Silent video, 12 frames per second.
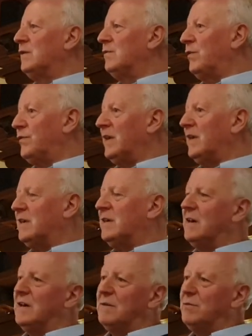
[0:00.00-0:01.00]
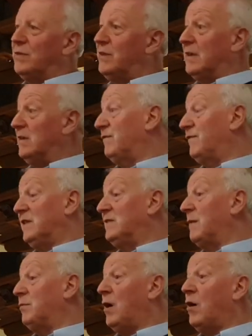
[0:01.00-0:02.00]
We think, for
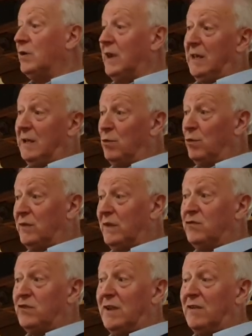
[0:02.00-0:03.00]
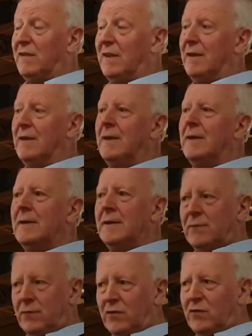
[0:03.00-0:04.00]
example, Hungarian oak's interesting,
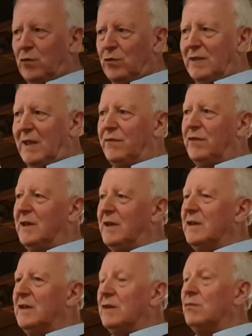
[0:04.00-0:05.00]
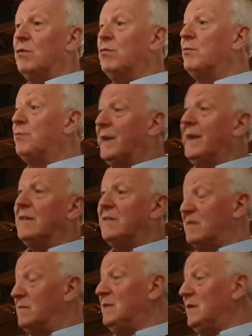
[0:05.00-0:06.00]
Russian oak definitely. We will bring in
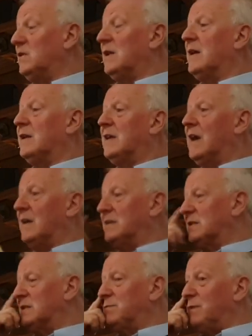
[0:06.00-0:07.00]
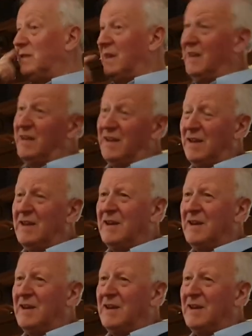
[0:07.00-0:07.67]
some Mesonara casks, but they